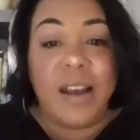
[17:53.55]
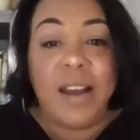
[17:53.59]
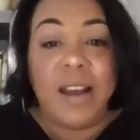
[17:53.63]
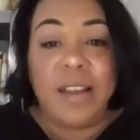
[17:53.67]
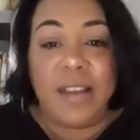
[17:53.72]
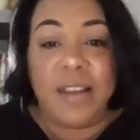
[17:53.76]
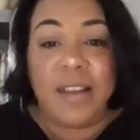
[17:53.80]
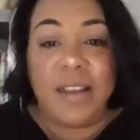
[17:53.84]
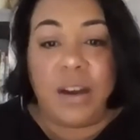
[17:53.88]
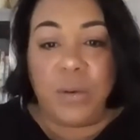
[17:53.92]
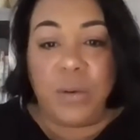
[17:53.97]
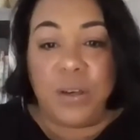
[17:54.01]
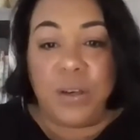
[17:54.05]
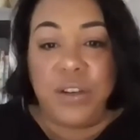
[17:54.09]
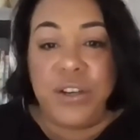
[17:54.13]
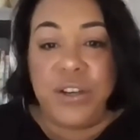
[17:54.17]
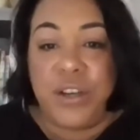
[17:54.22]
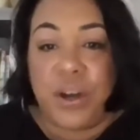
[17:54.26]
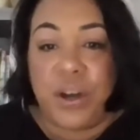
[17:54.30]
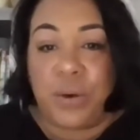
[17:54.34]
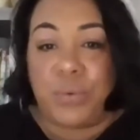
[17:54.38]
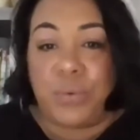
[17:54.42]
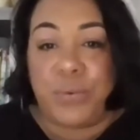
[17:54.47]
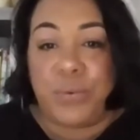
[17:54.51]
There were
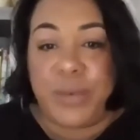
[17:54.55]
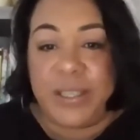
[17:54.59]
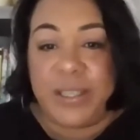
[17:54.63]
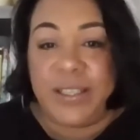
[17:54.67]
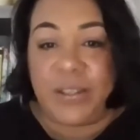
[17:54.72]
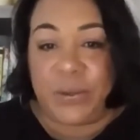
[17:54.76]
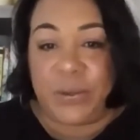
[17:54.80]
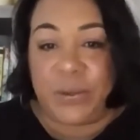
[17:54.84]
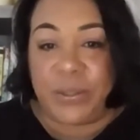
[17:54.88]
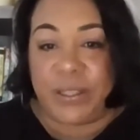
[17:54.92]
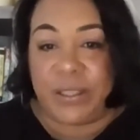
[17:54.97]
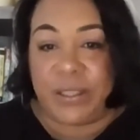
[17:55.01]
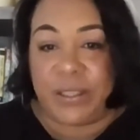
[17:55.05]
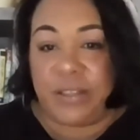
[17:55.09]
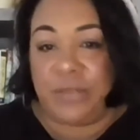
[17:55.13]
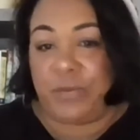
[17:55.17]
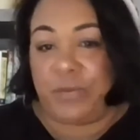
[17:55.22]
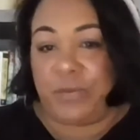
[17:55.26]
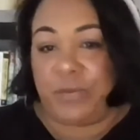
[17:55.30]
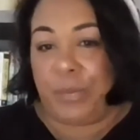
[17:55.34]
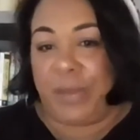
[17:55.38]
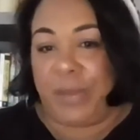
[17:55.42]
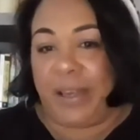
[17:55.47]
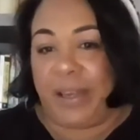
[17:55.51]
no resources
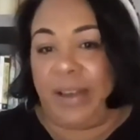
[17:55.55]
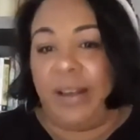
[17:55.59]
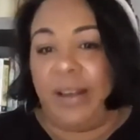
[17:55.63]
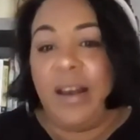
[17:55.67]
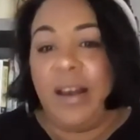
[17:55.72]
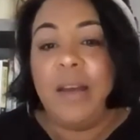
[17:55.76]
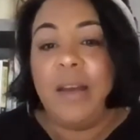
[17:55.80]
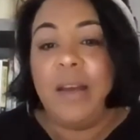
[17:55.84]
for me